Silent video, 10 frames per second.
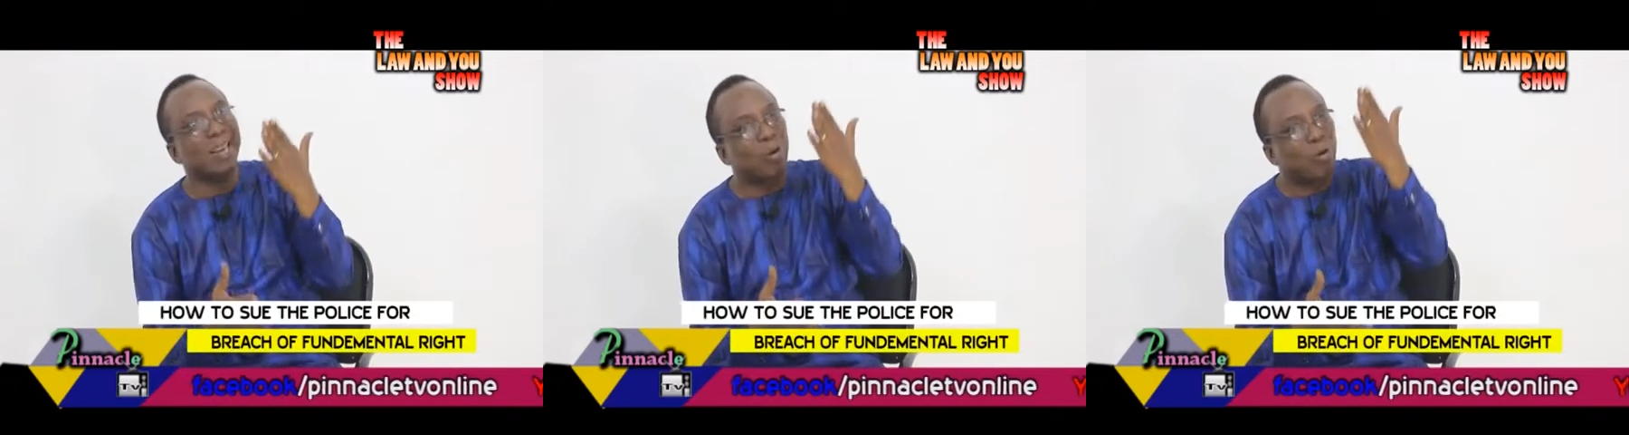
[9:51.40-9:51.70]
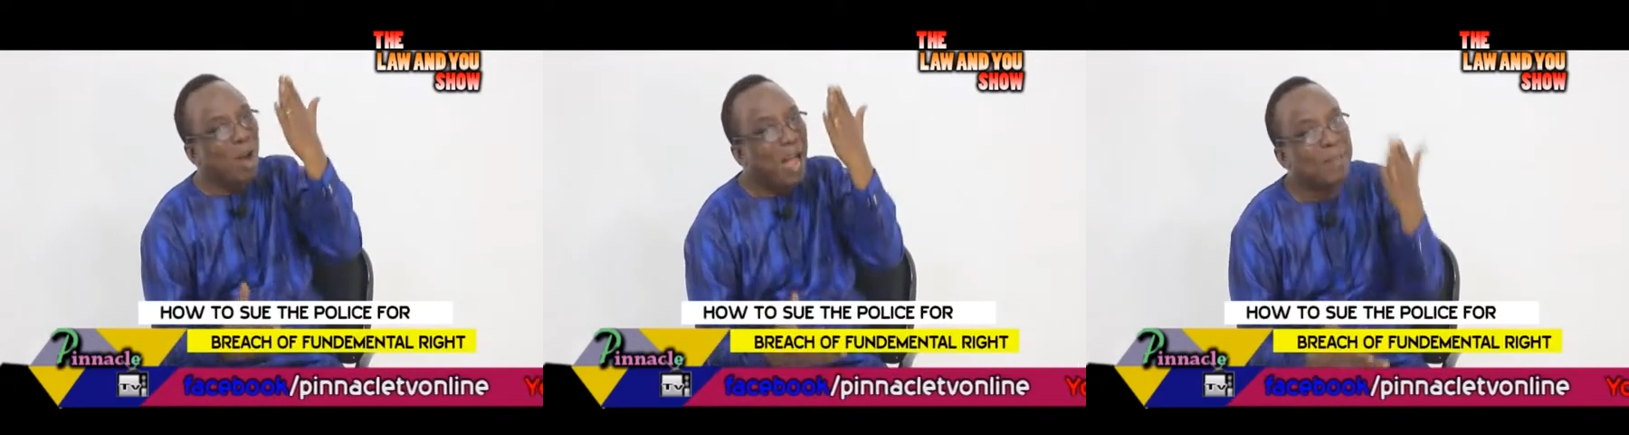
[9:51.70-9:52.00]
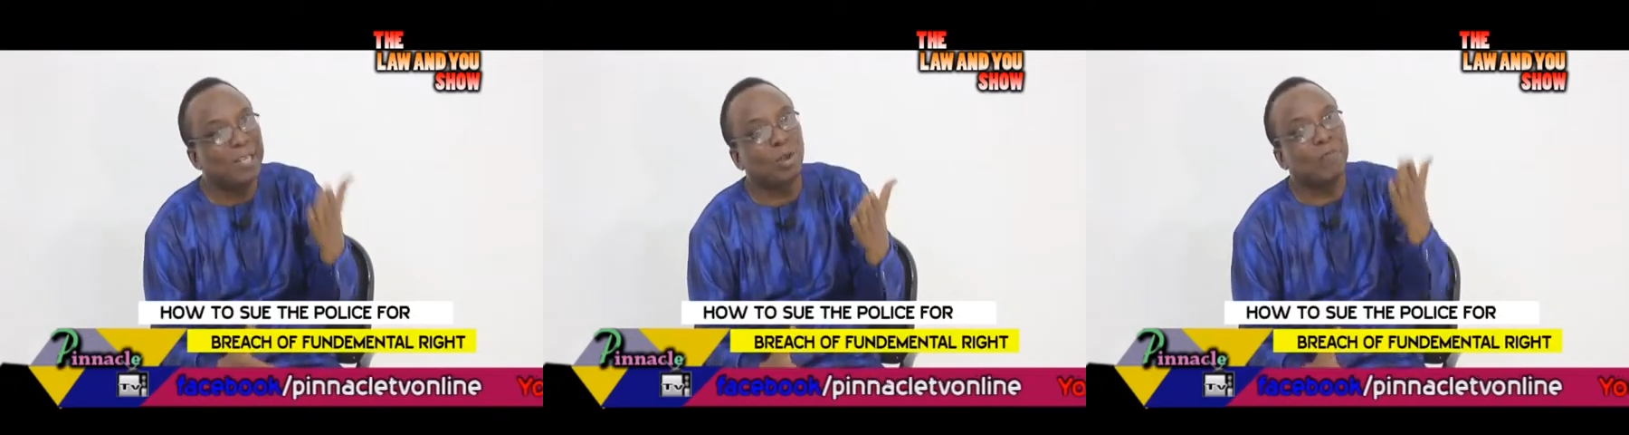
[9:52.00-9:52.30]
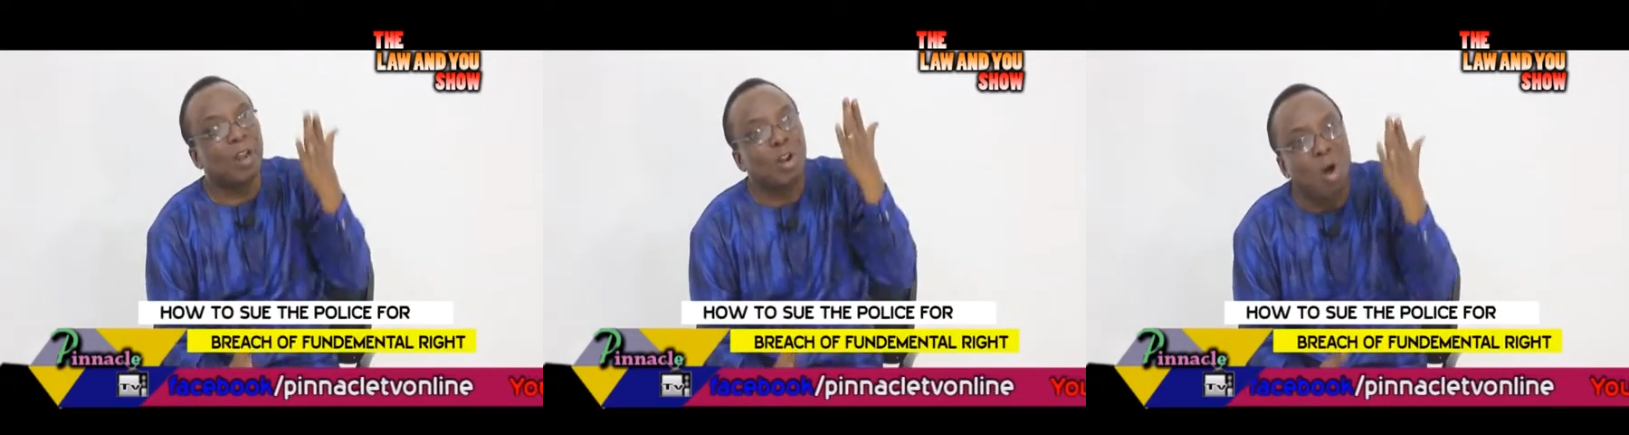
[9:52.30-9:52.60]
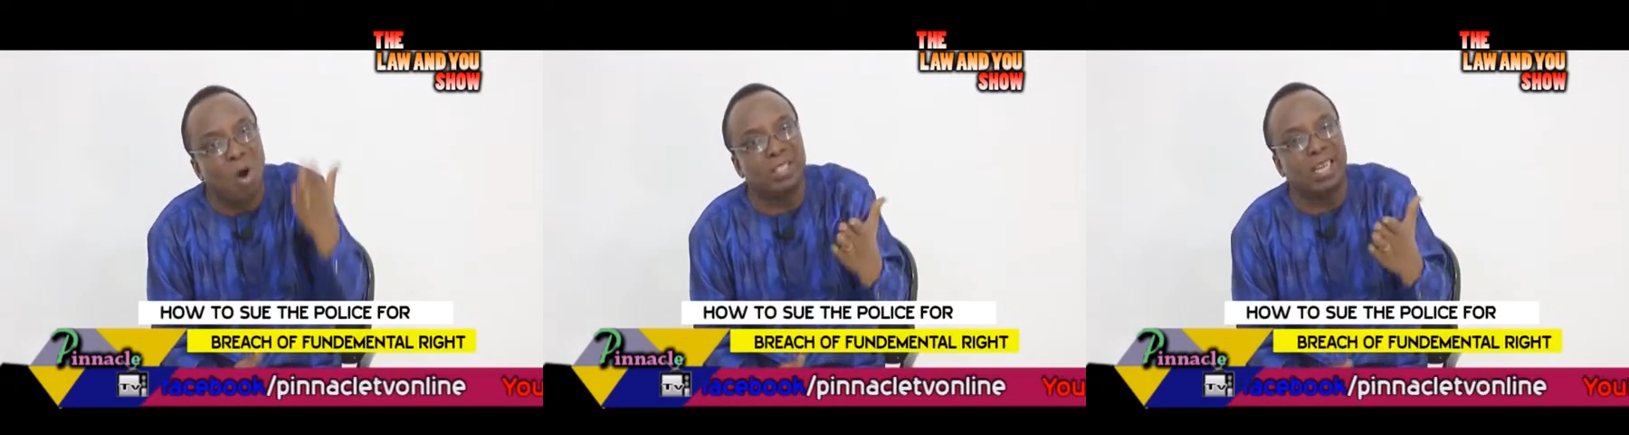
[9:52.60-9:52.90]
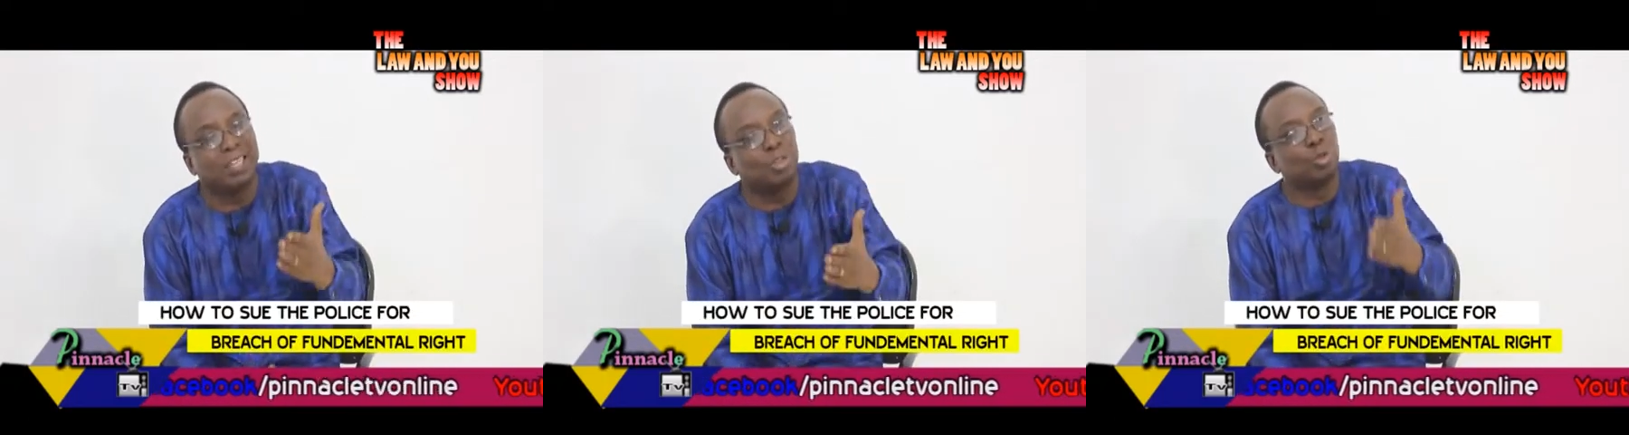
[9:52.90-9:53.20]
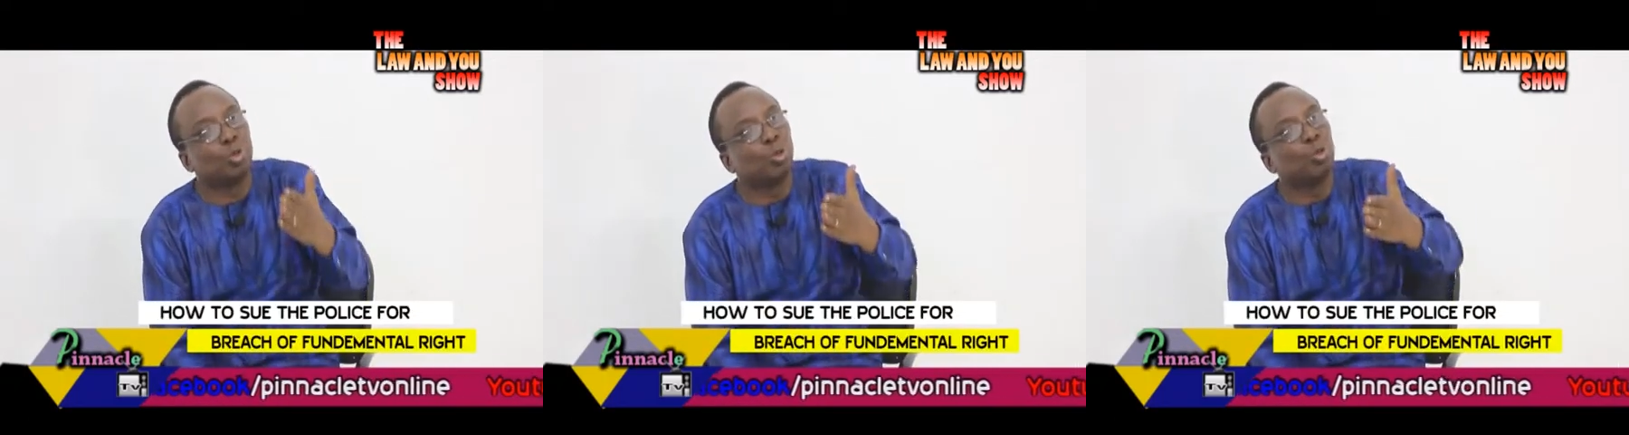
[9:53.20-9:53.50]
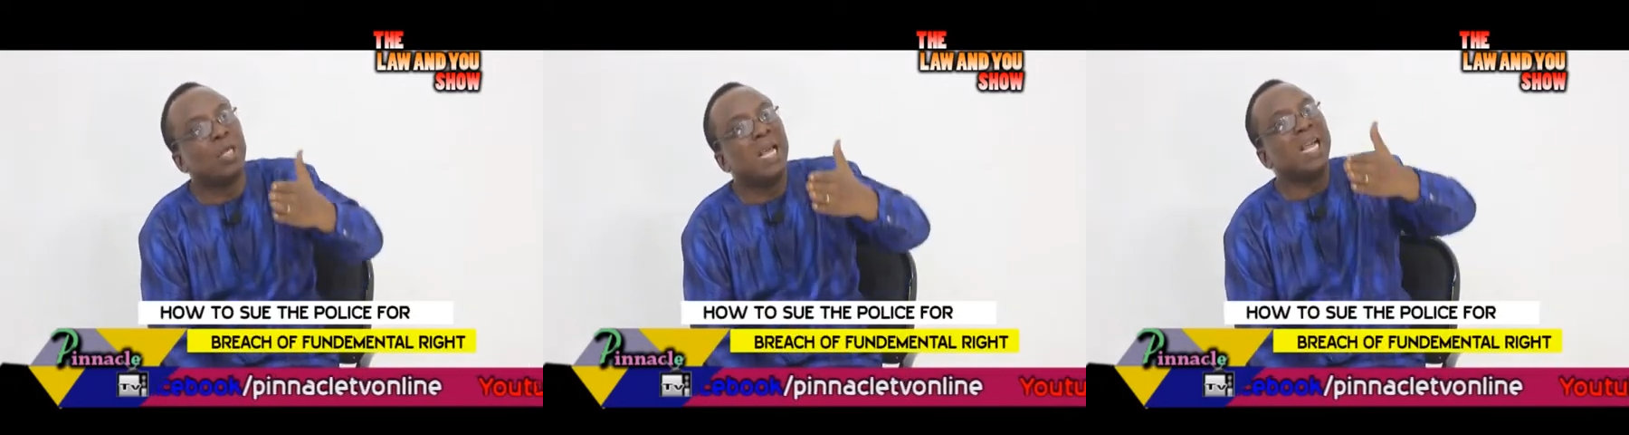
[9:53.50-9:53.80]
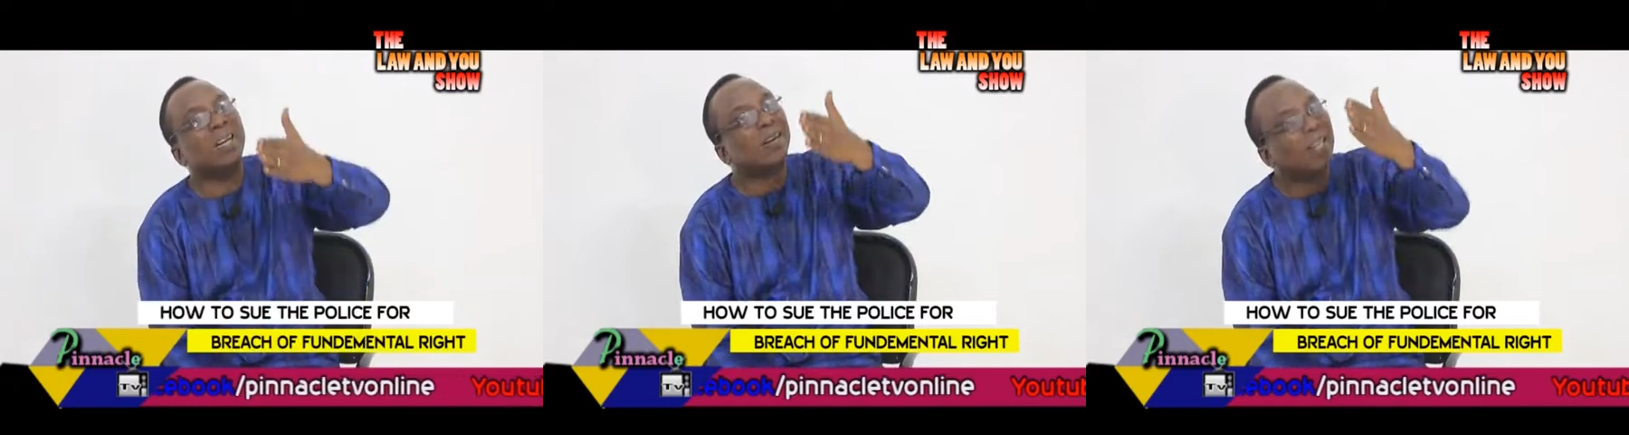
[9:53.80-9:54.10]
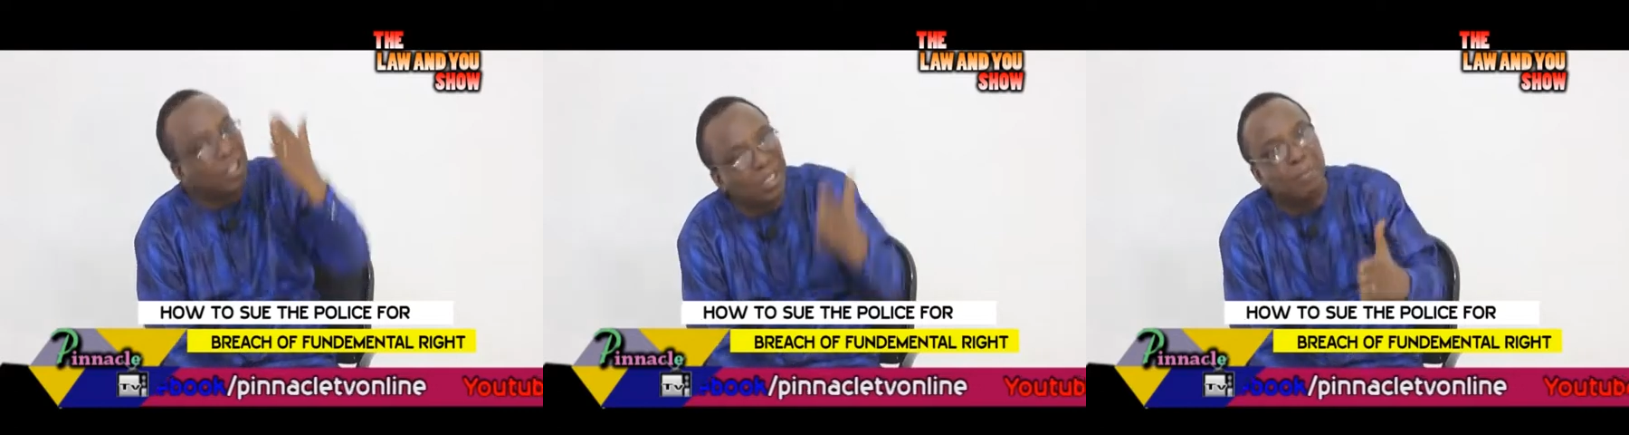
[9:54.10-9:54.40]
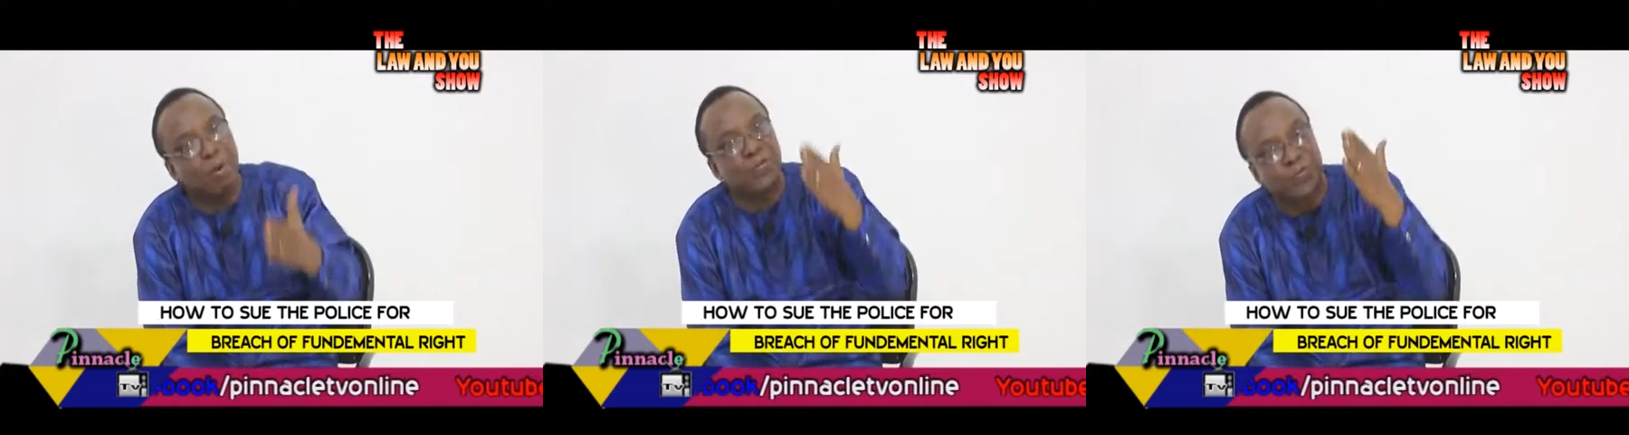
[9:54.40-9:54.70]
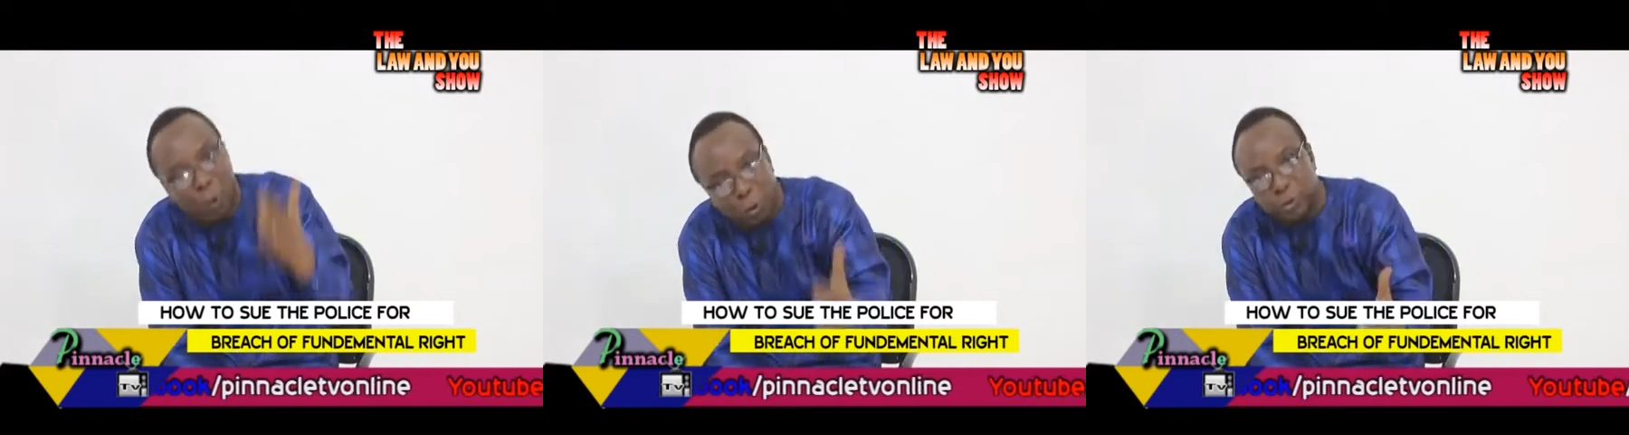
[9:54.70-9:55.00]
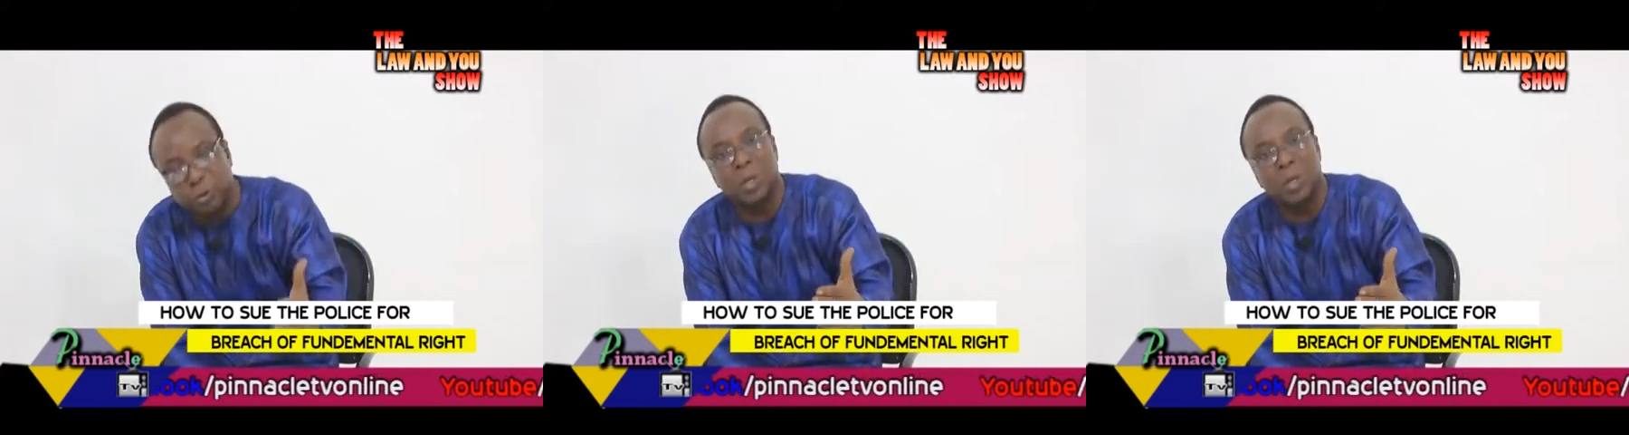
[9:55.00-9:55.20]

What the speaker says: requirement of the law is that they should use reasonable force.